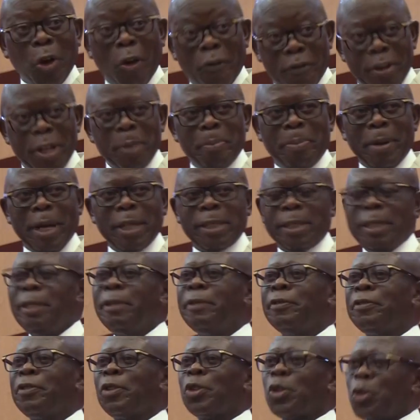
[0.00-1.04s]
governing party
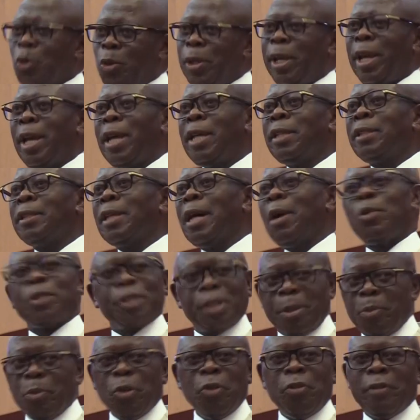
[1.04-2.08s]
for 2 years. I
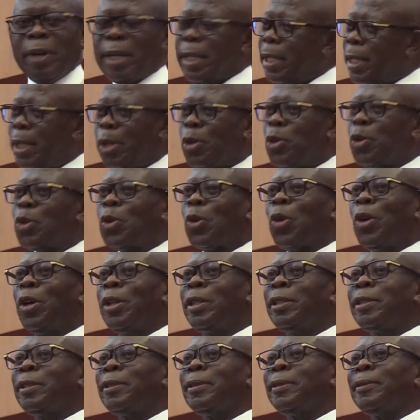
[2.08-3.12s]
was removed. I didn't go to
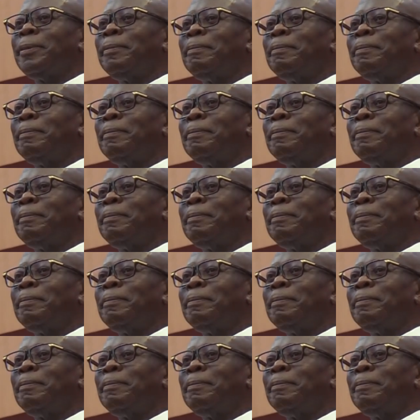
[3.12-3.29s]
court.